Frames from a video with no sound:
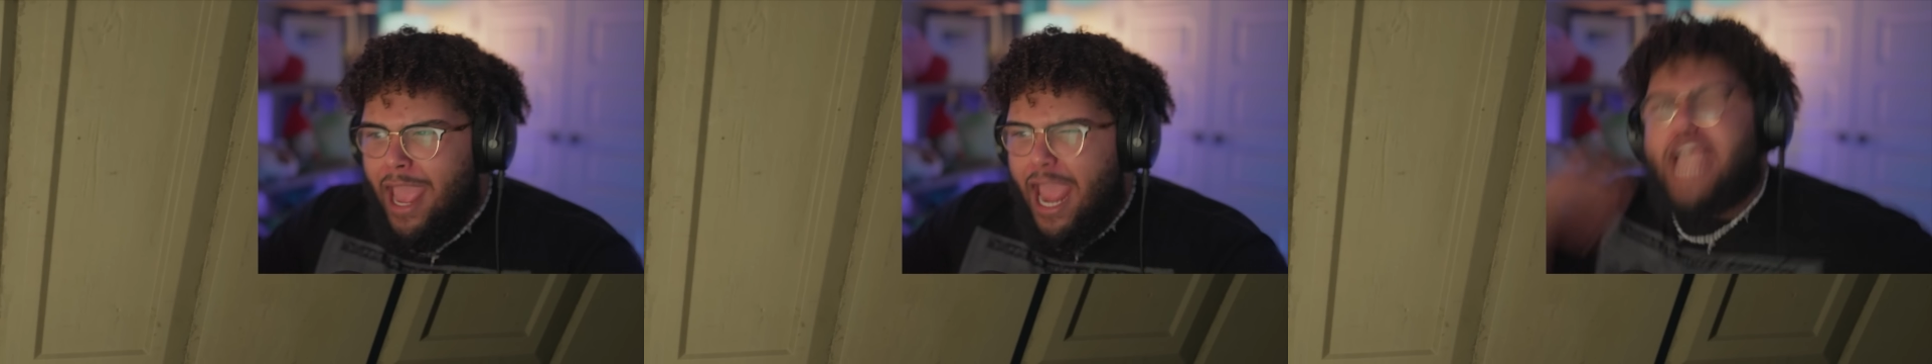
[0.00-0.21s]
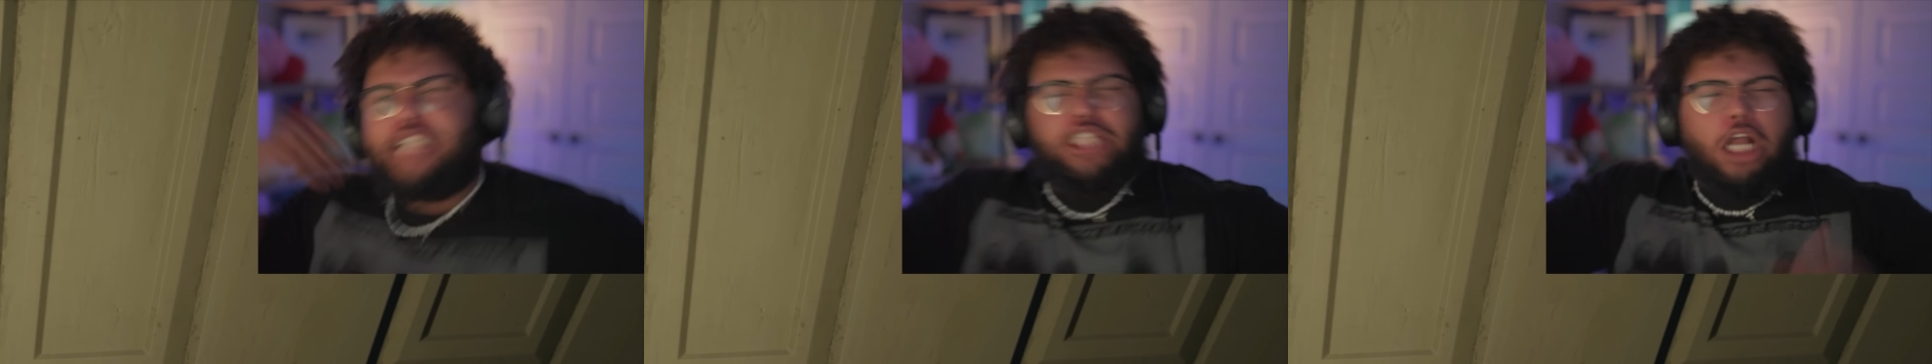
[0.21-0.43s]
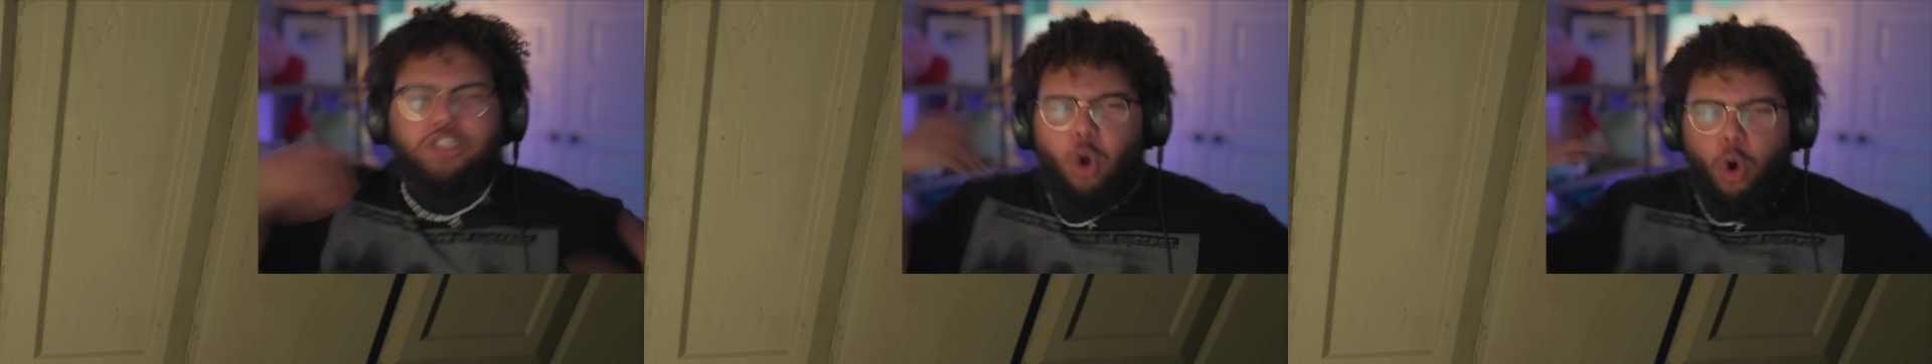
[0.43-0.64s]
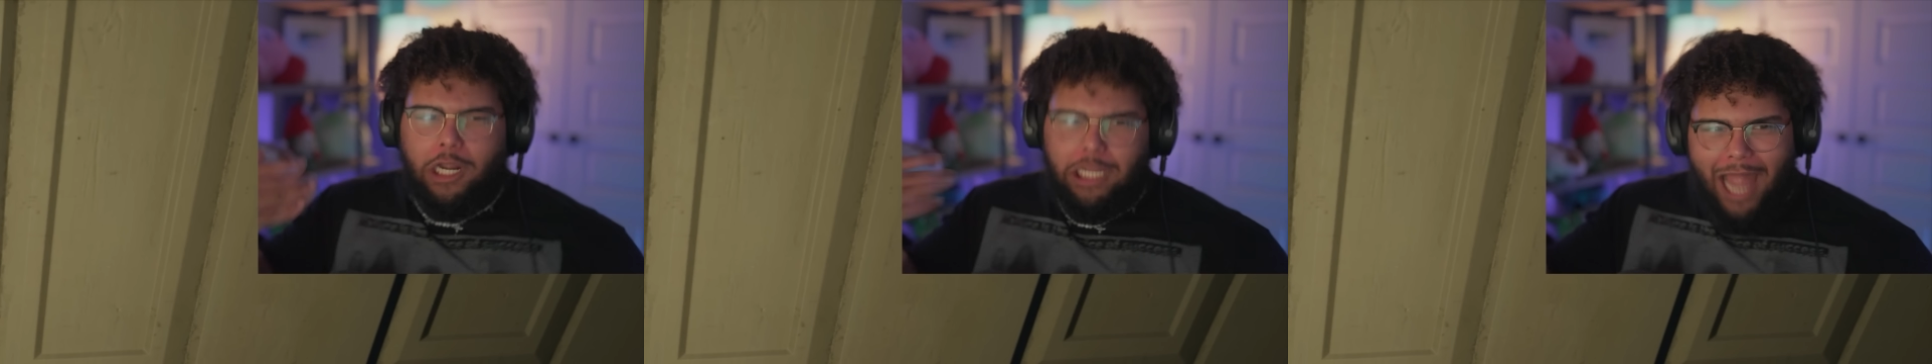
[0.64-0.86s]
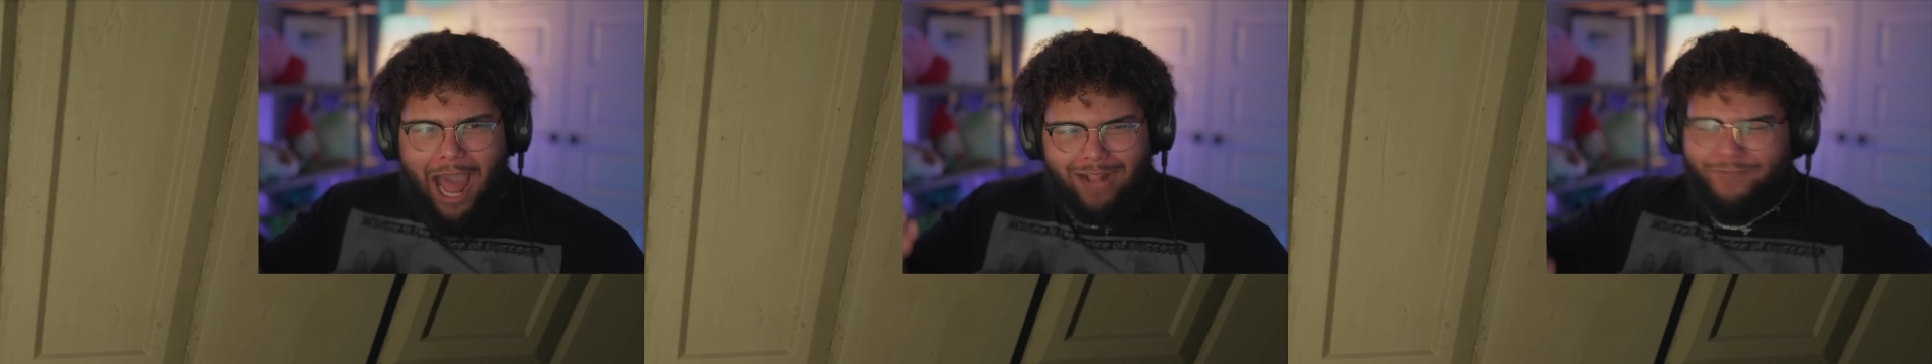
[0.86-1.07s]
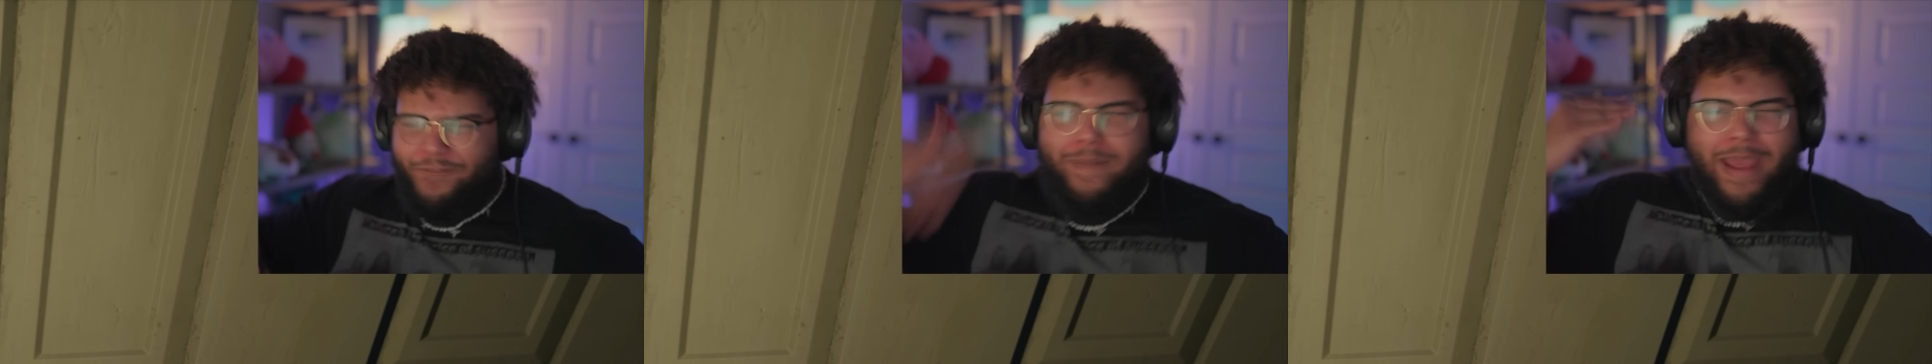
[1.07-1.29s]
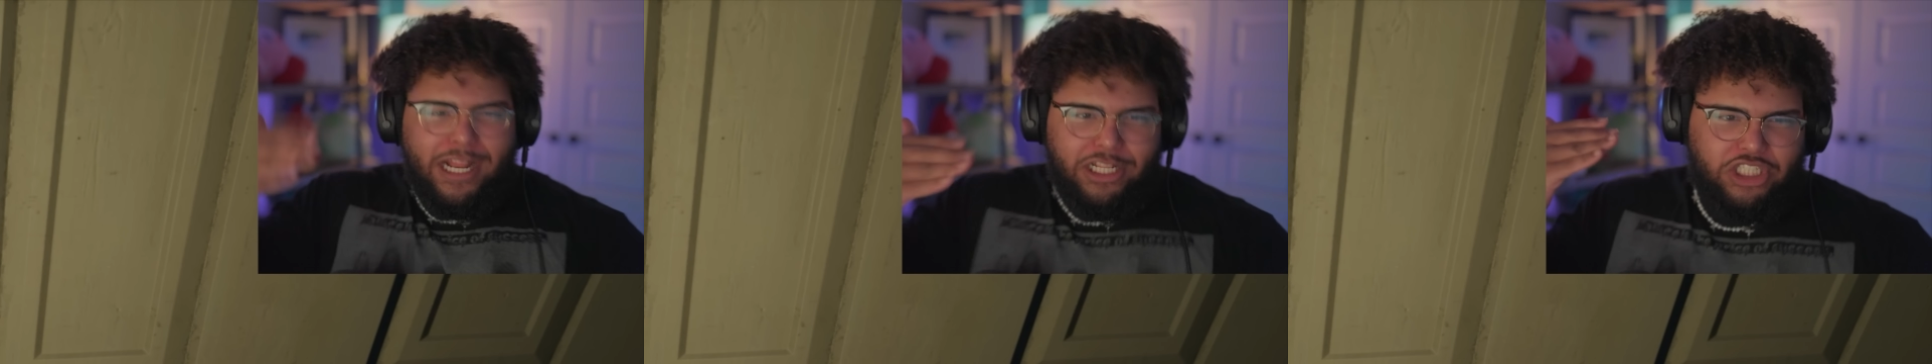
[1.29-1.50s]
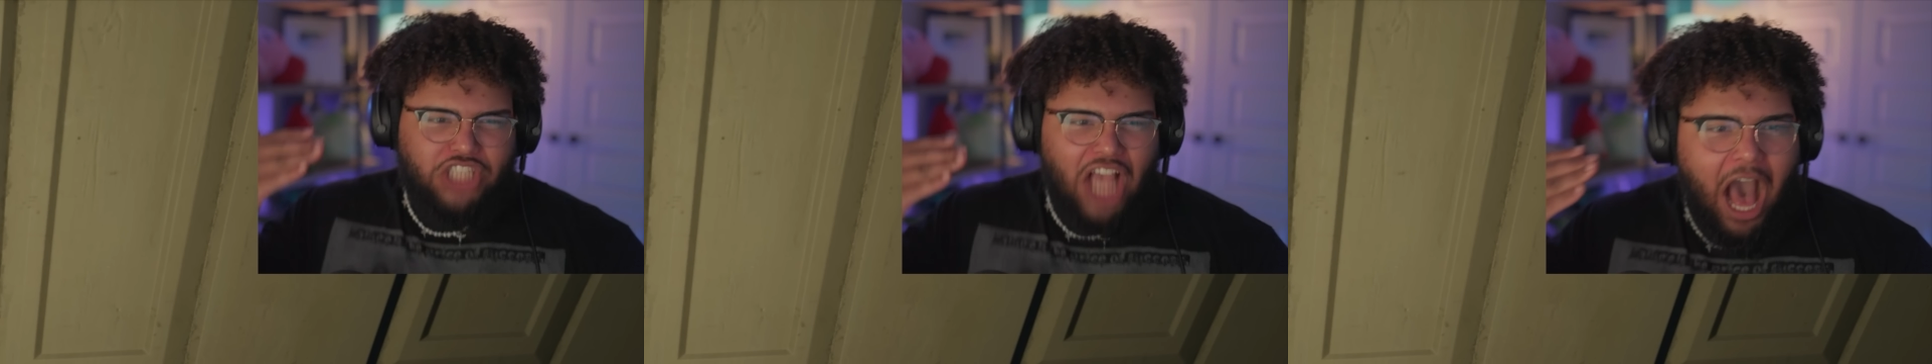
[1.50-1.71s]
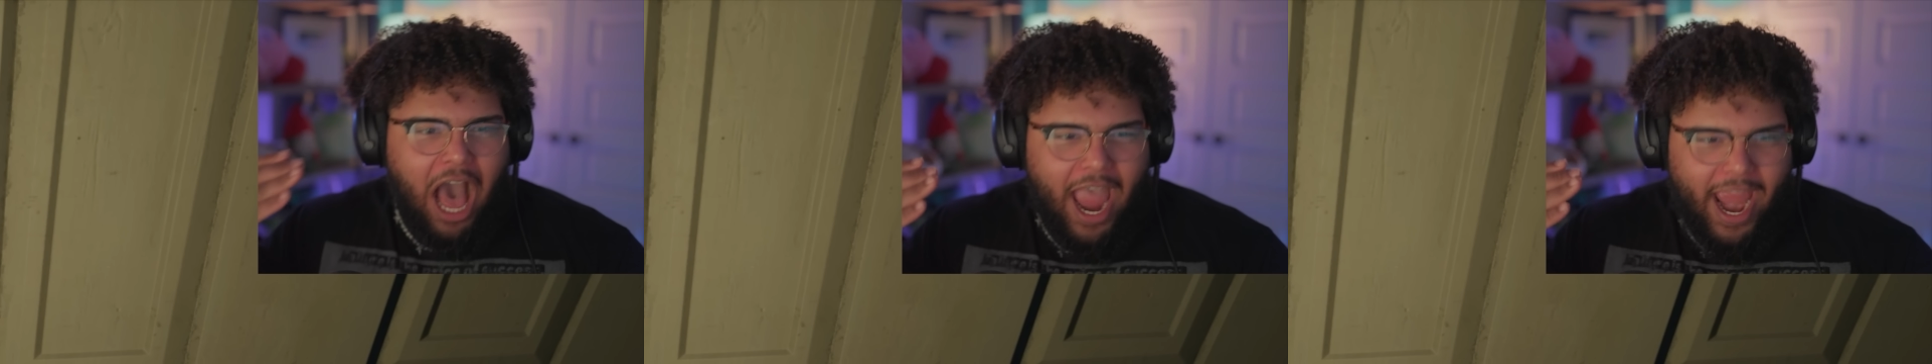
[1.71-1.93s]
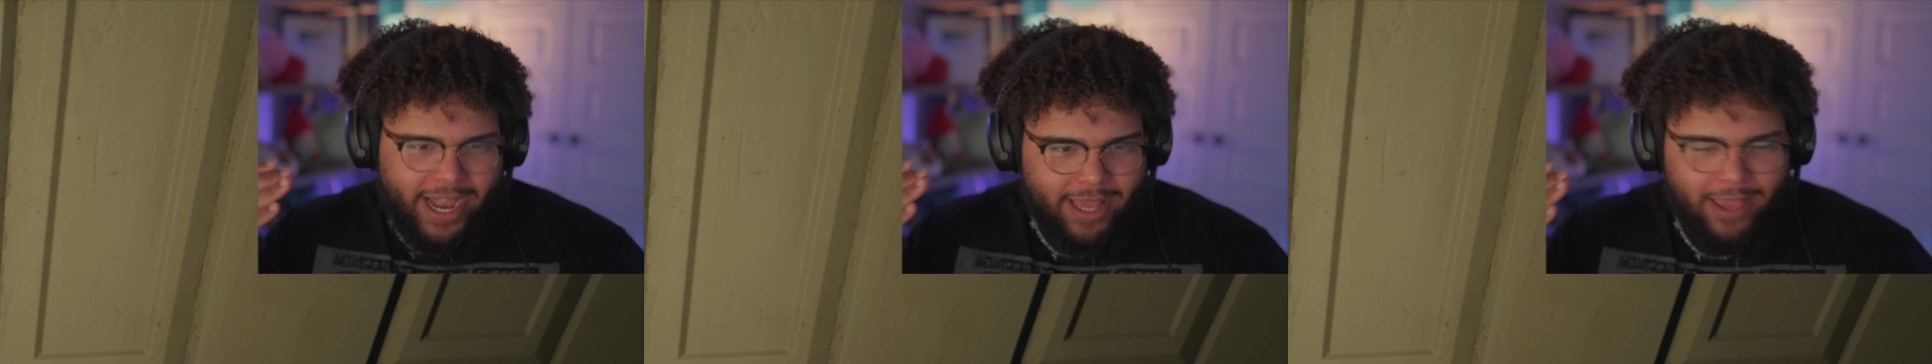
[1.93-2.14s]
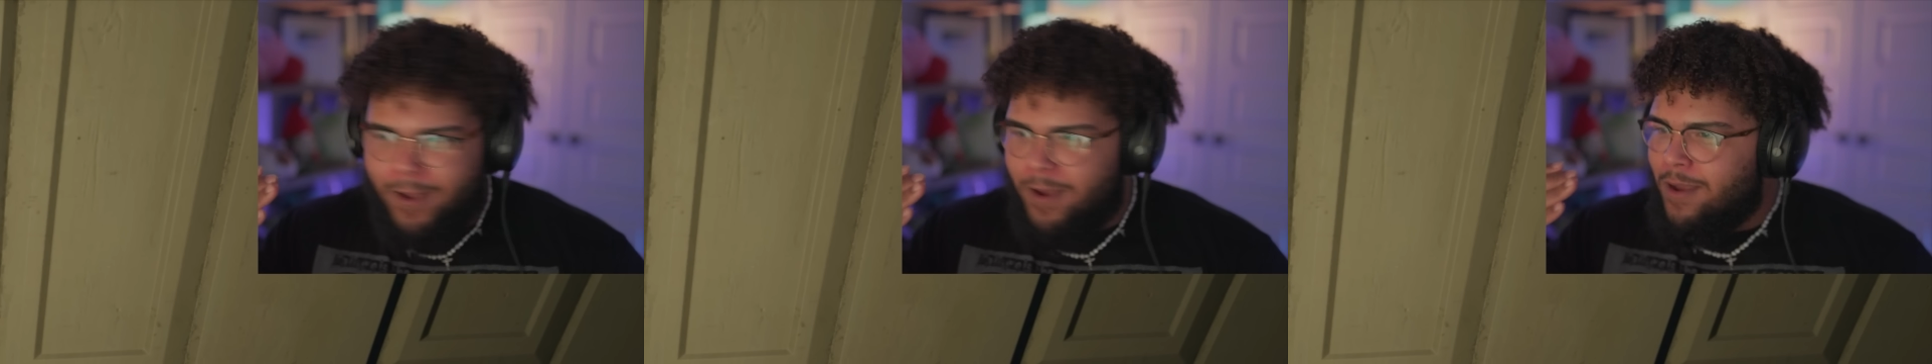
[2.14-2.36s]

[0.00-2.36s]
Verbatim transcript: is the door locked from inside?